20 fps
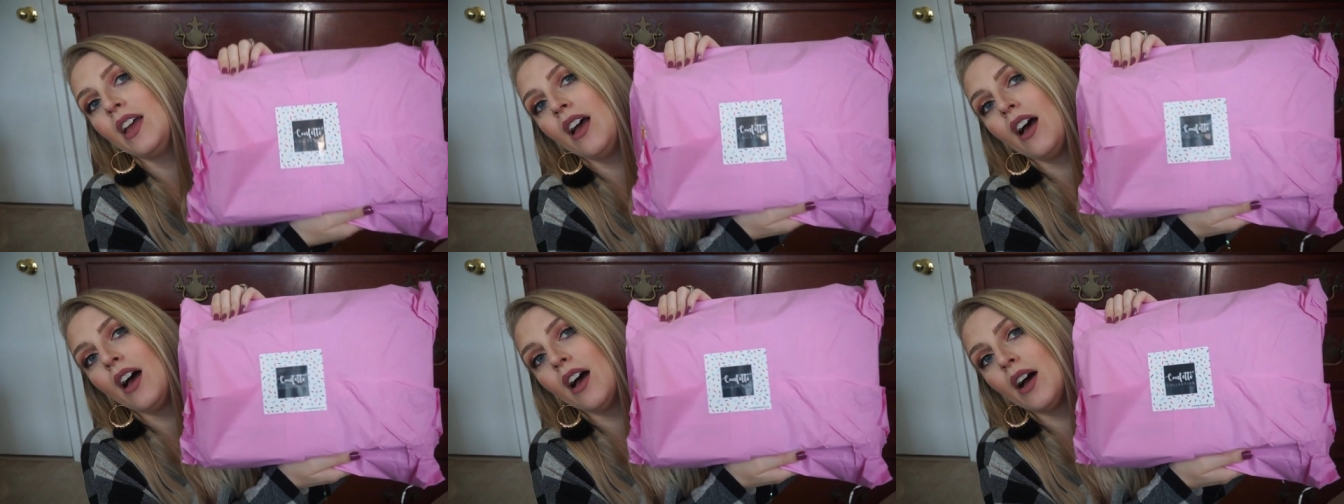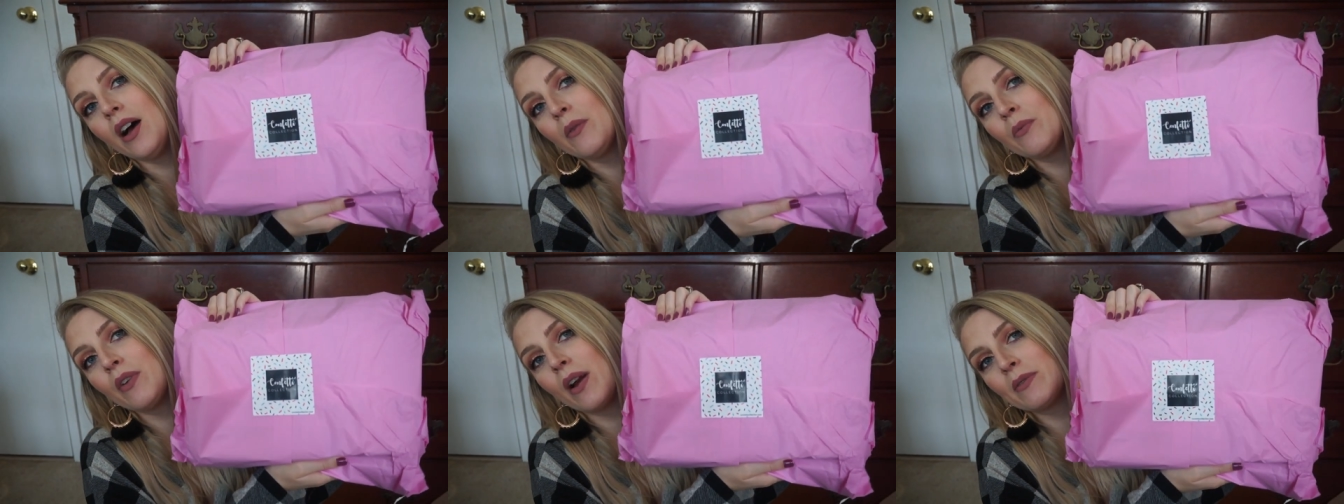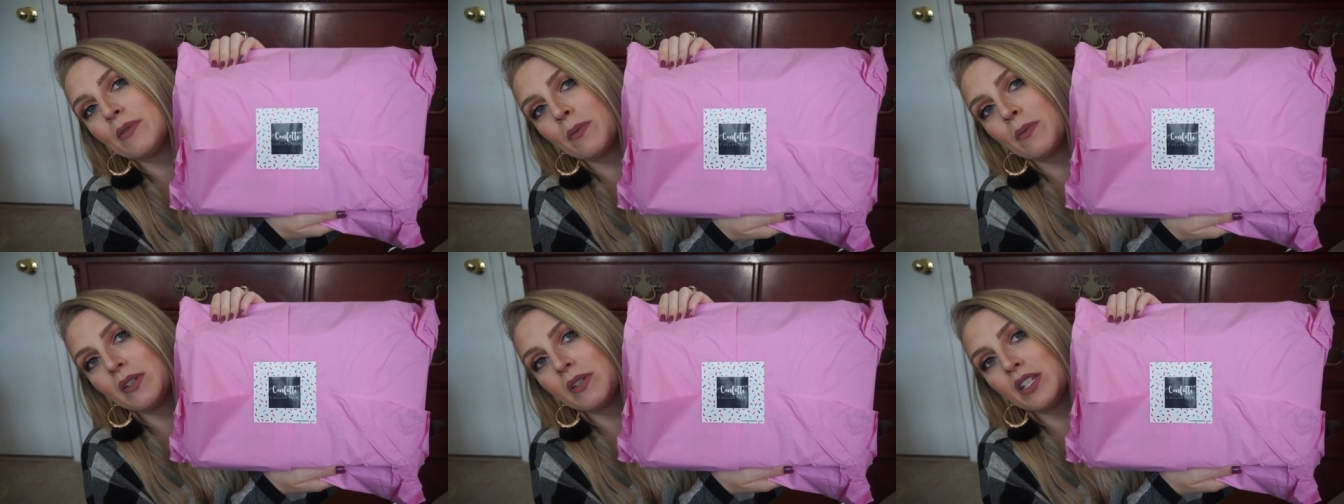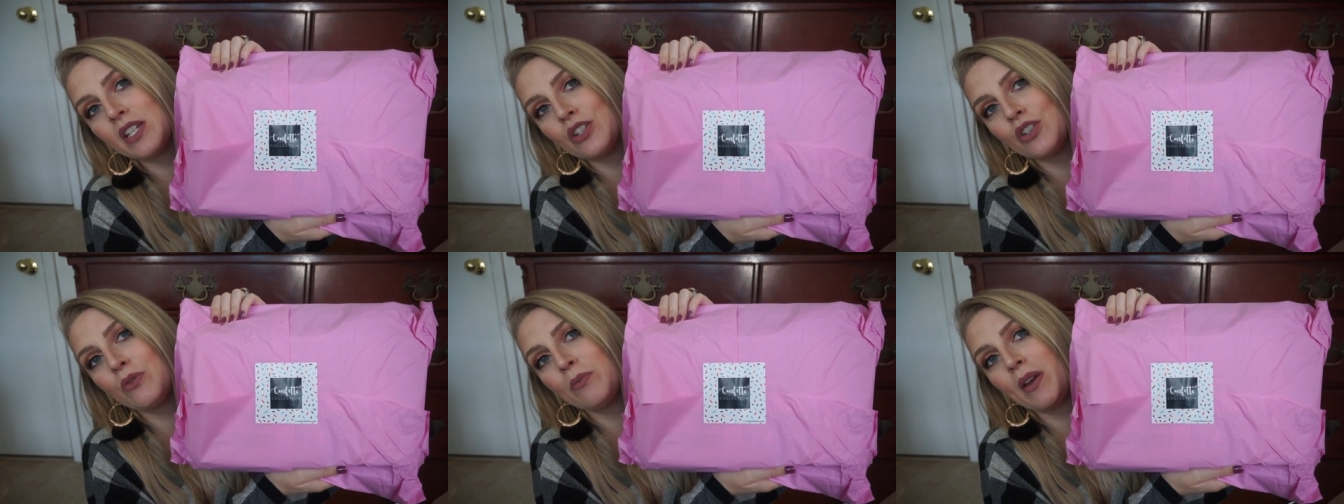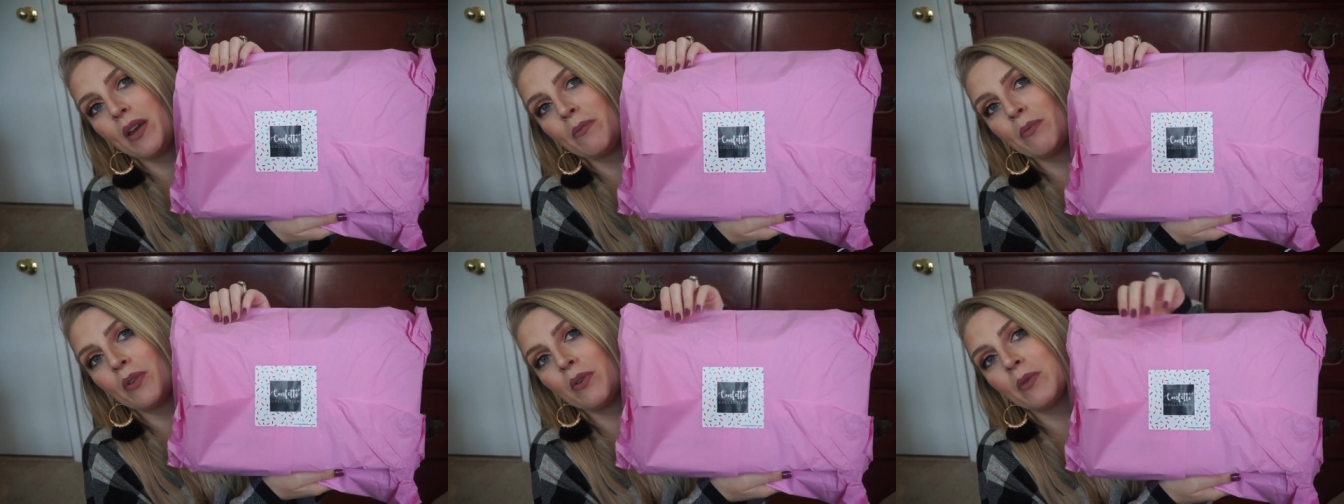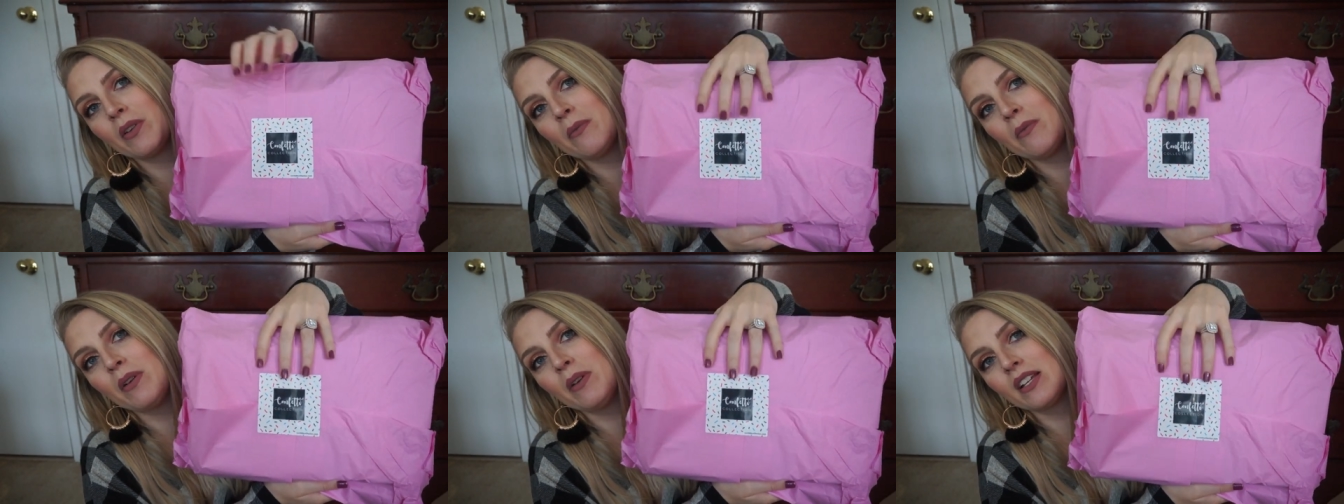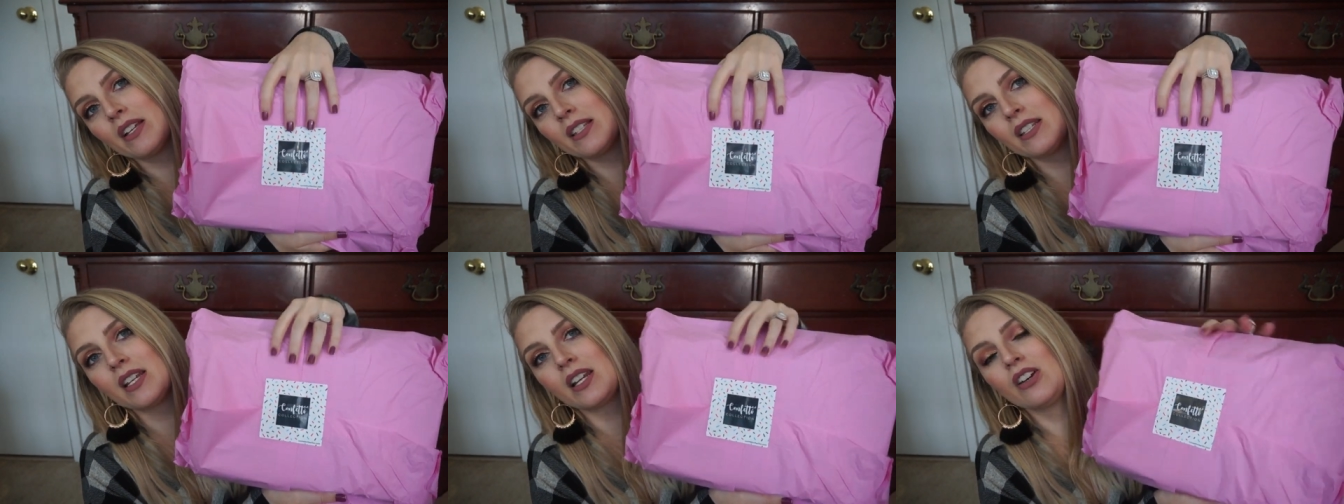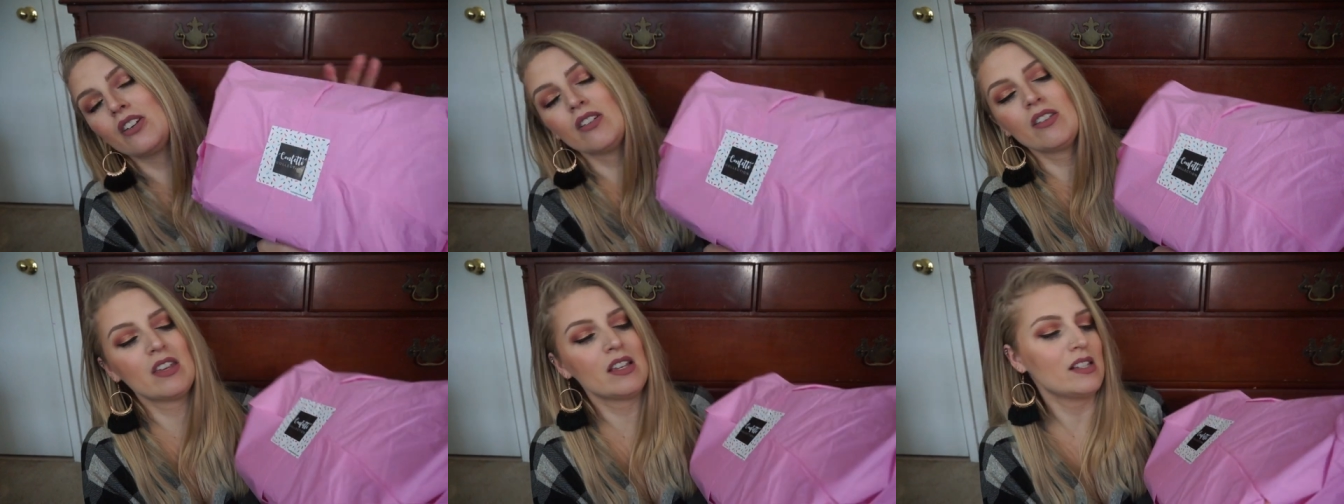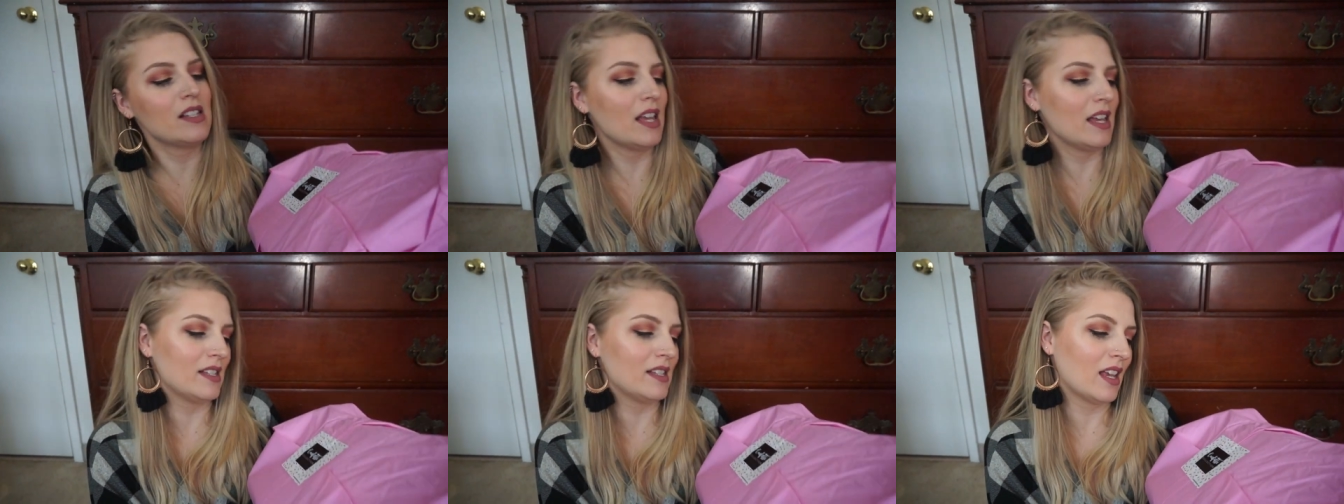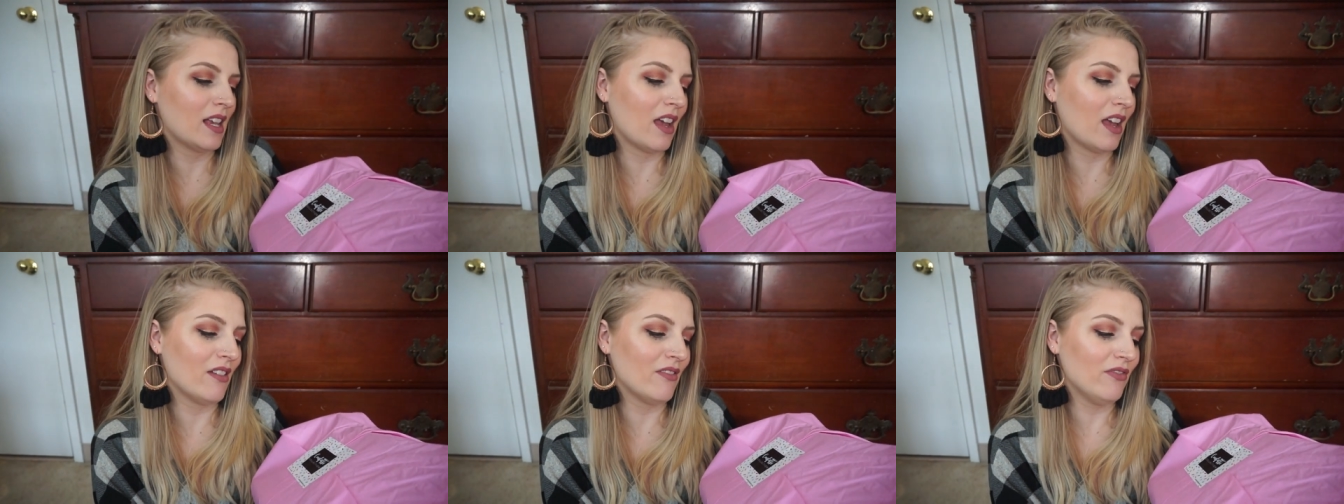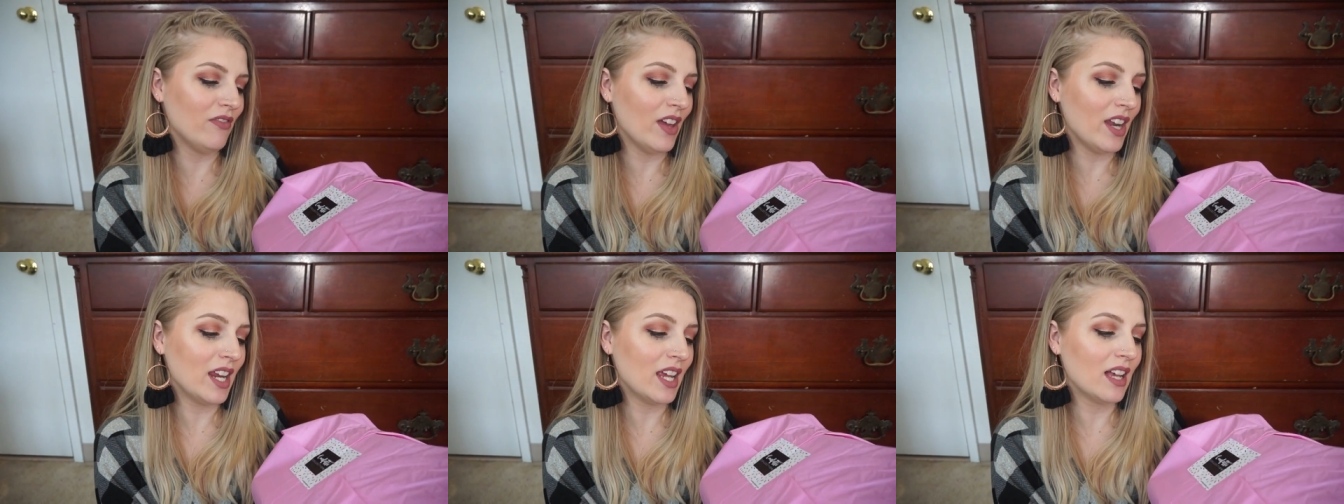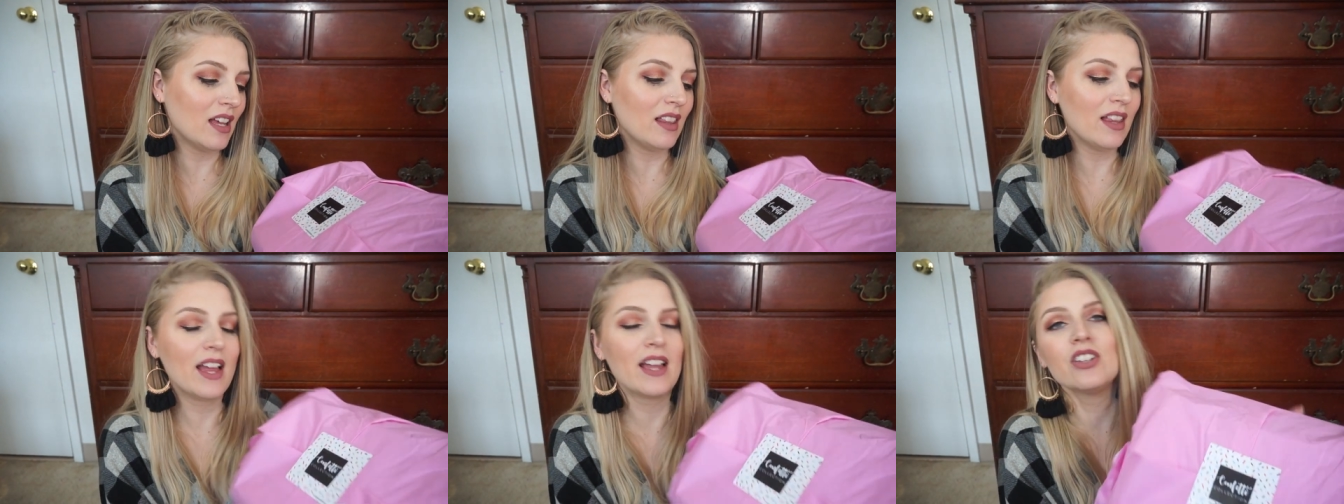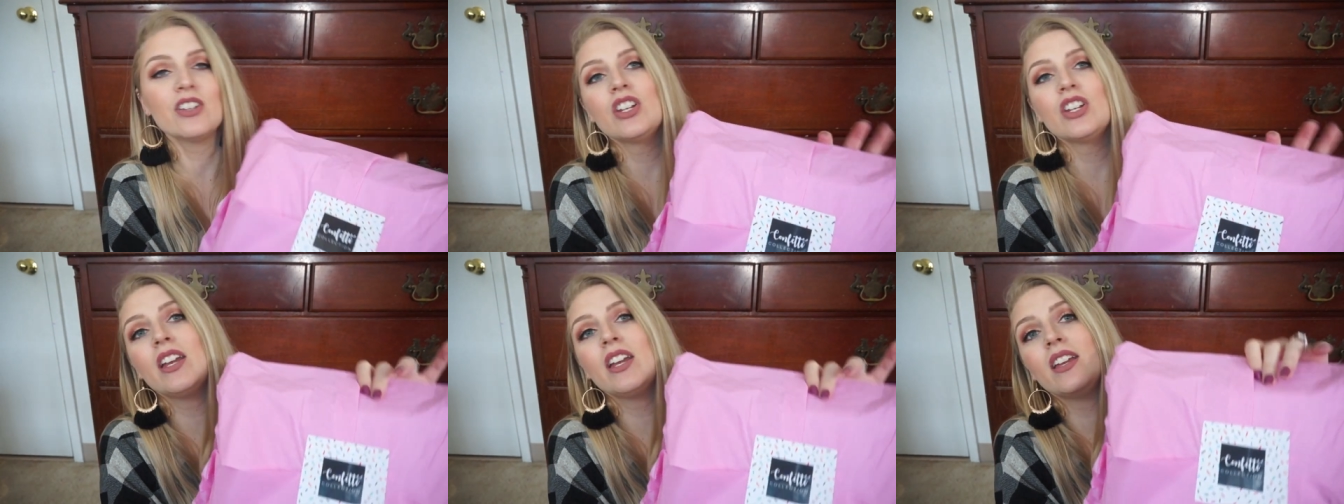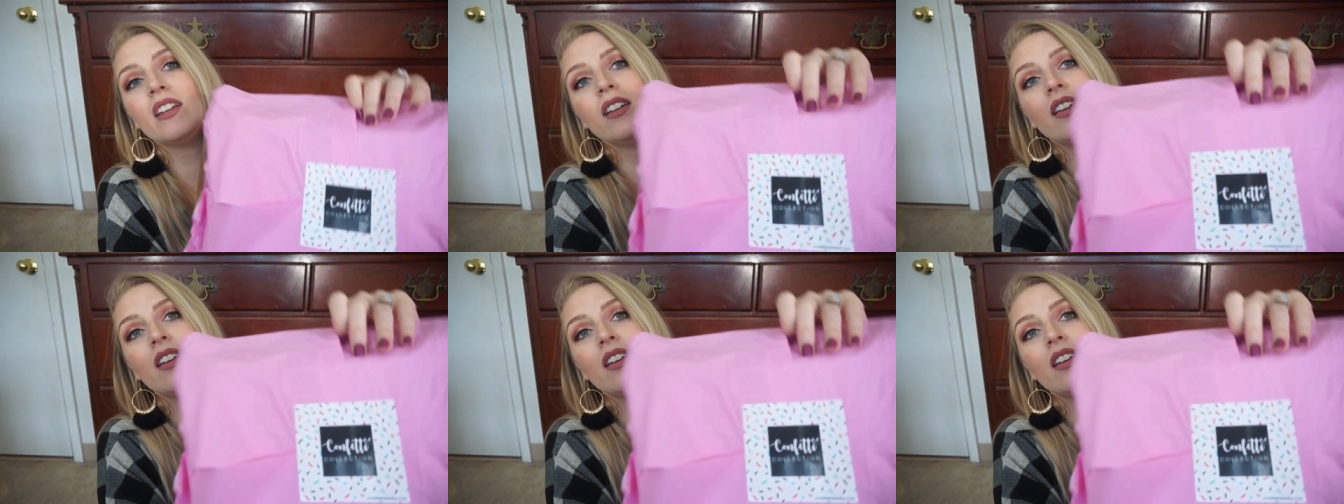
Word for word: Um, wrapped up in tissue paper with a big sticker that says Confetti Collection